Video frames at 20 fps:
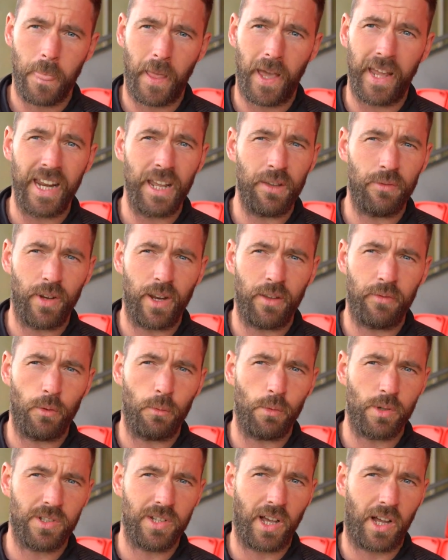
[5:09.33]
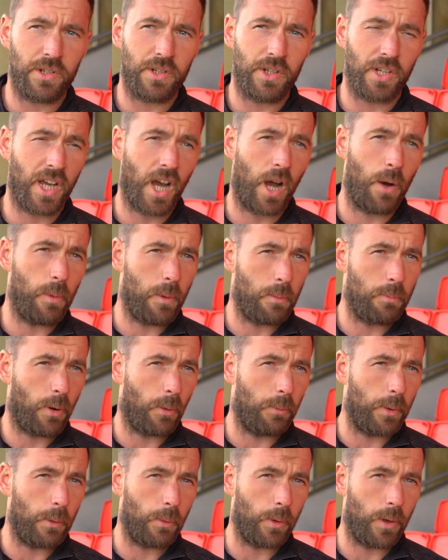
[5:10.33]
and even if it was touch and go, we
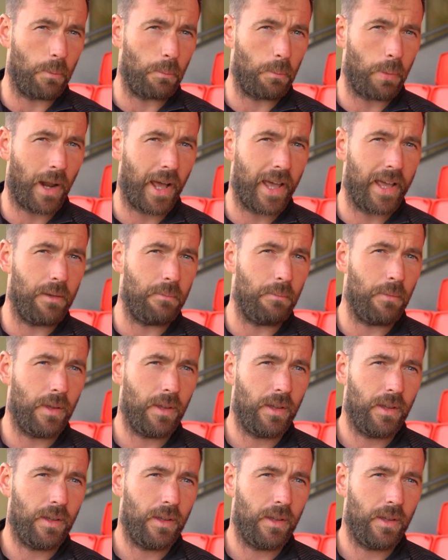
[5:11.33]
probably wouldn't play him